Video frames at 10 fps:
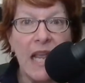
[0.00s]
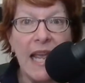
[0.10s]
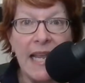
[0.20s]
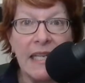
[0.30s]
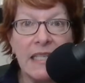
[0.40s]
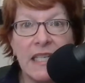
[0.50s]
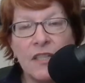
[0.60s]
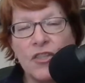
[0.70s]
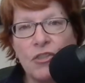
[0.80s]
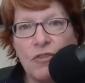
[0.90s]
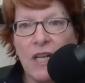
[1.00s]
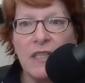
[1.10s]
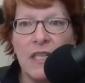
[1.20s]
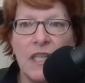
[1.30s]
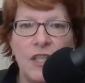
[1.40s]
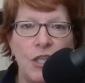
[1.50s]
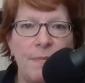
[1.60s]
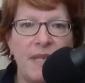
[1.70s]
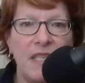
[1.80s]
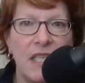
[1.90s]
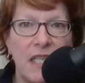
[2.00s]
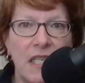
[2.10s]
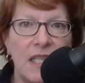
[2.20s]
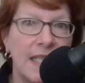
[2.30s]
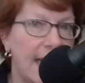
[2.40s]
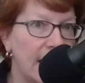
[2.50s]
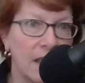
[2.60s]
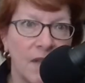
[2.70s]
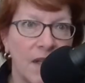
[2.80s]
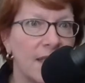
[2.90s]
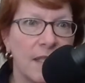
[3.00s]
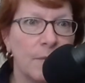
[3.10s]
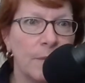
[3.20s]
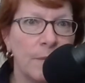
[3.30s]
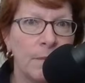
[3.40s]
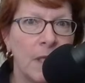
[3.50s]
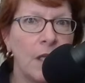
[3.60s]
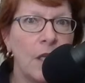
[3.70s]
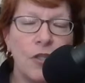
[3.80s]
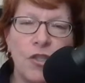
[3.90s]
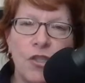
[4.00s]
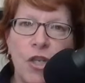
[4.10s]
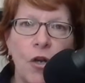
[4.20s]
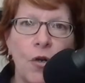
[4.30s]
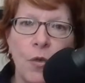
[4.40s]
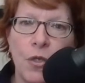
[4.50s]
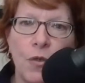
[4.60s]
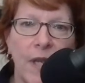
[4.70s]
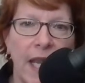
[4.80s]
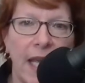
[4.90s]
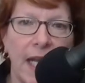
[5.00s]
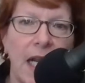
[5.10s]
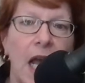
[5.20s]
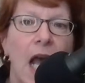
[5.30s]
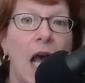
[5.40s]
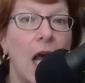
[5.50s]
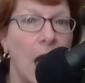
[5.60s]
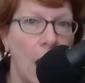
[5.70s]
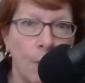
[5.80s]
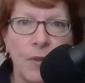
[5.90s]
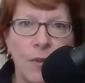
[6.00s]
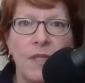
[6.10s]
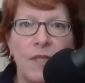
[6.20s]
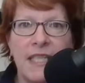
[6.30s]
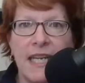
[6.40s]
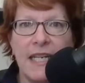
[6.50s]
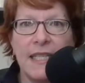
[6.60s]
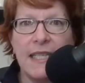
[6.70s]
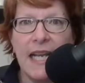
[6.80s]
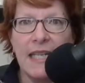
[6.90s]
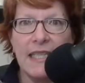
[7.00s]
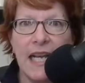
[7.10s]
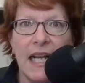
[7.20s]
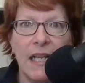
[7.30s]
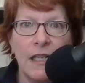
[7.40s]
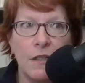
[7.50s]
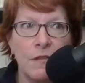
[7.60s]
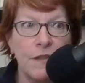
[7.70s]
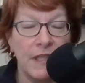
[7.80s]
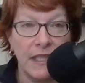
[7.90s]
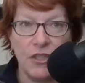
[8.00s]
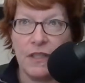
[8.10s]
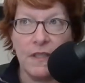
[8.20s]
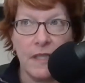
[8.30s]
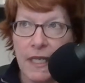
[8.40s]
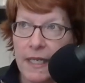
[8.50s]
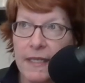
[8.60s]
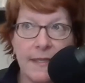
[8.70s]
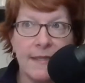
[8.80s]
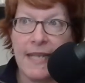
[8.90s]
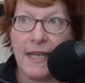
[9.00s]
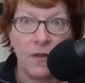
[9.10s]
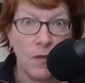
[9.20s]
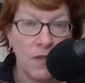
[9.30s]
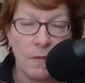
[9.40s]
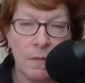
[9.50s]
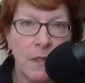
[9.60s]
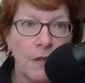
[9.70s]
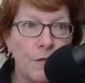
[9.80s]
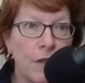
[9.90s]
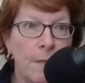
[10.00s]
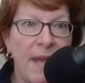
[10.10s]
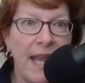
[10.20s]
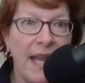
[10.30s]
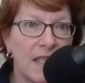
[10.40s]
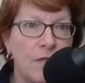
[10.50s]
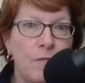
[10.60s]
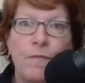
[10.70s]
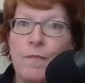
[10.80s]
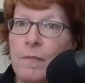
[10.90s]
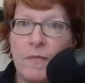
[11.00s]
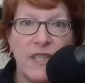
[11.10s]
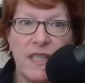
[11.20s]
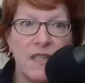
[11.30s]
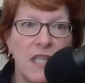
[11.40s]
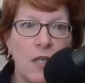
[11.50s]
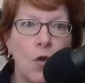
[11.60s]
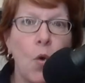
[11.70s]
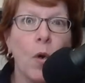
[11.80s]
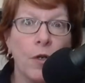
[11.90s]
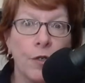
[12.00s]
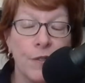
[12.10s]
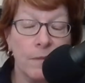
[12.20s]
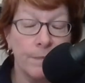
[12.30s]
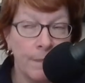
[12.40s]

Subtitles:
and instruct the GPT to analyze it. So you can upload a data set of, let's just say, sales for the past 16 quarters